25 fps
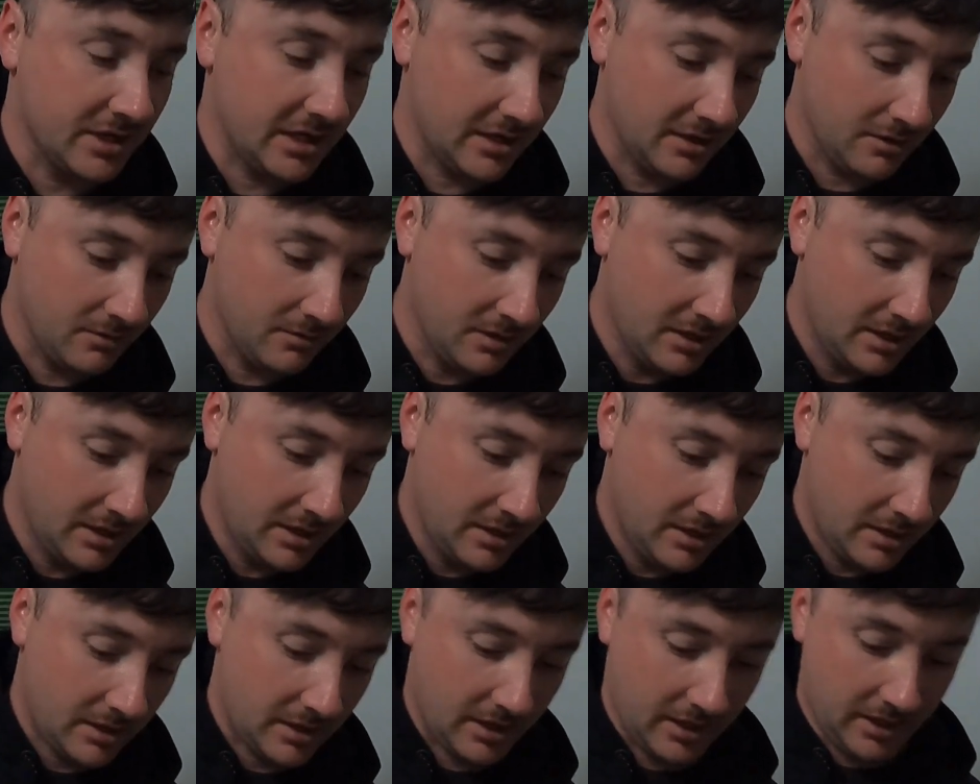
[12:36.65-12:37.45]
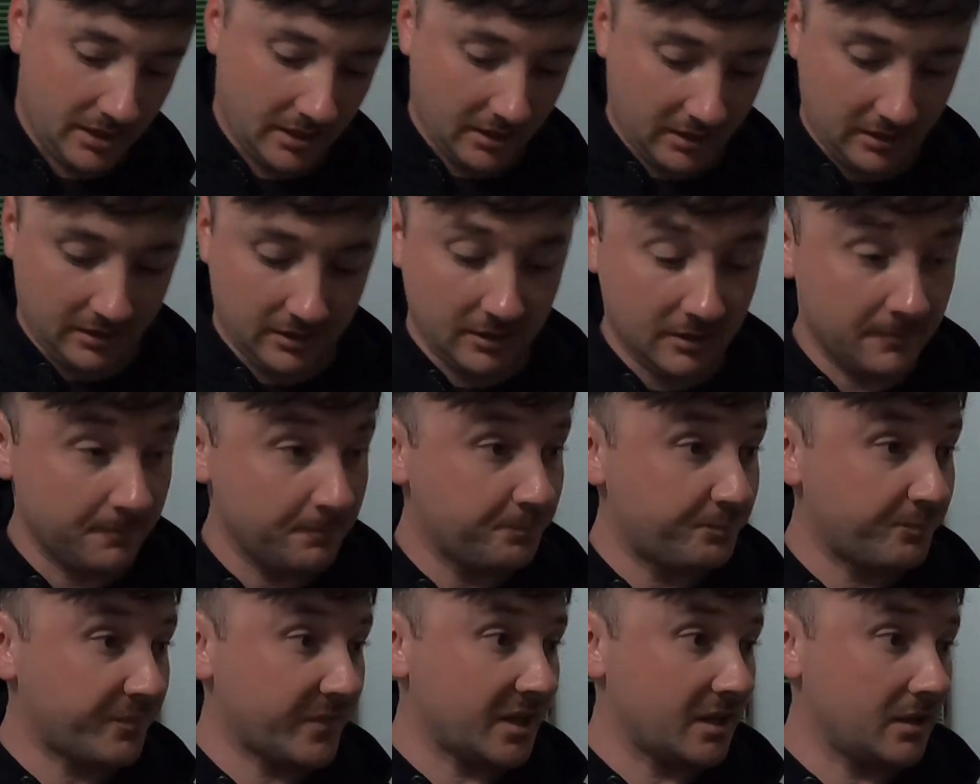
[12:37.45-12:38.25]
now, and
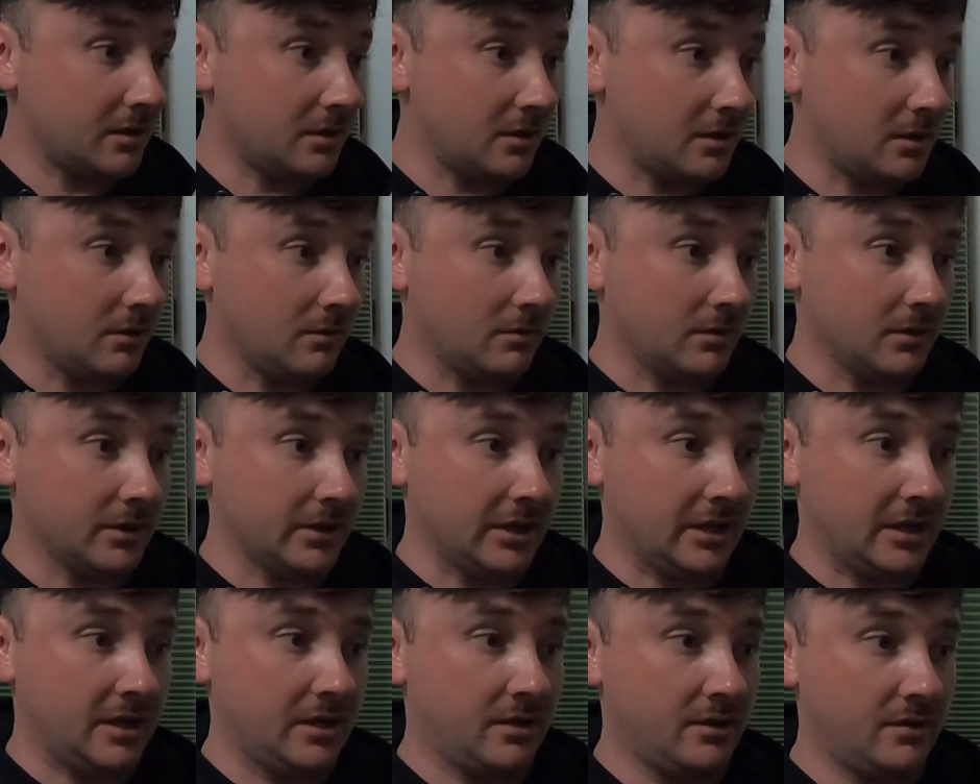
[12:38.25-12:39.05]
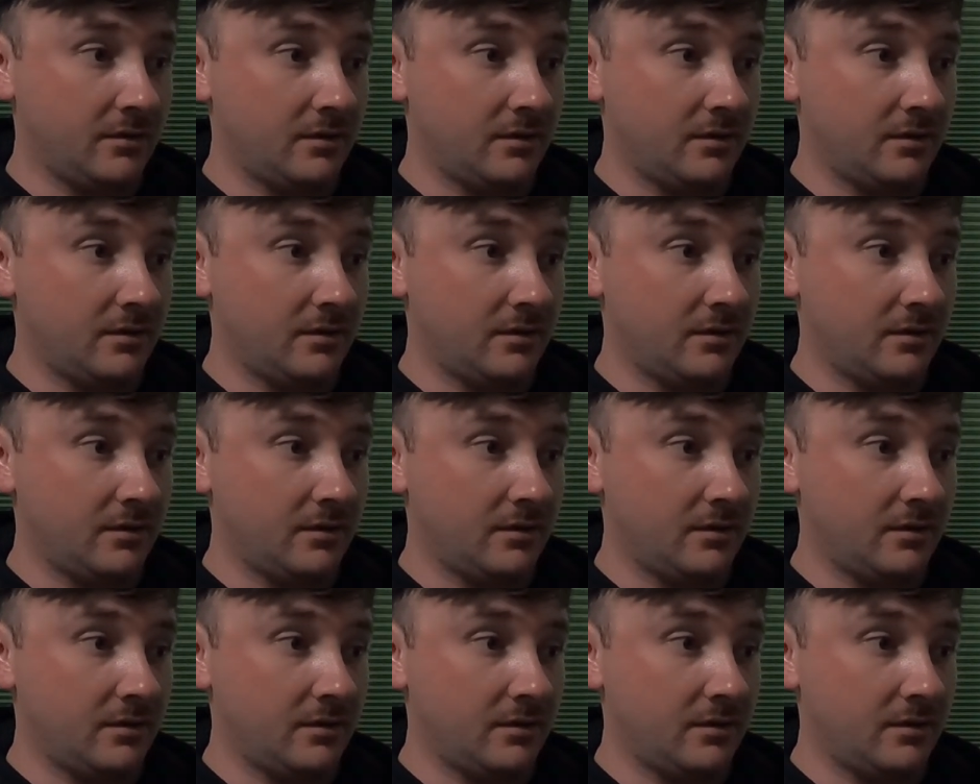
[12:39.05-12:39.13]
going